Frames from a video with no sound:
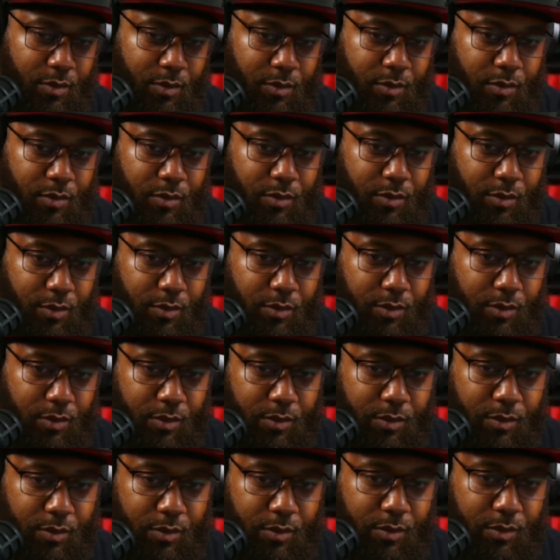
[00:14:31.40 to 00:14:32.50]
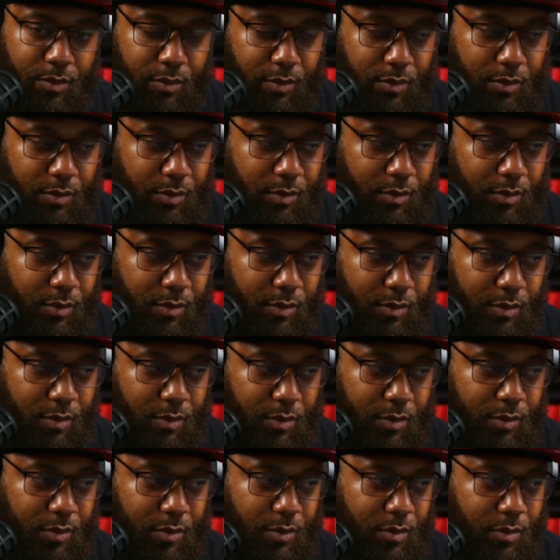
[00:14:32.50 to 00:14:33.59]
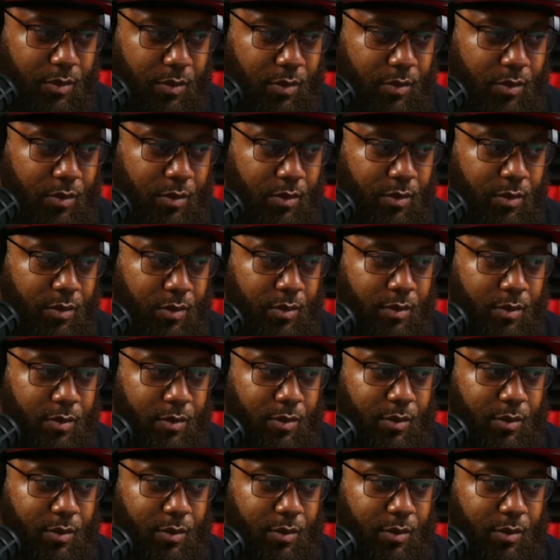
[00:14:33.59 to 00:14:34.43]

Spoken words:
This person isn't speaking.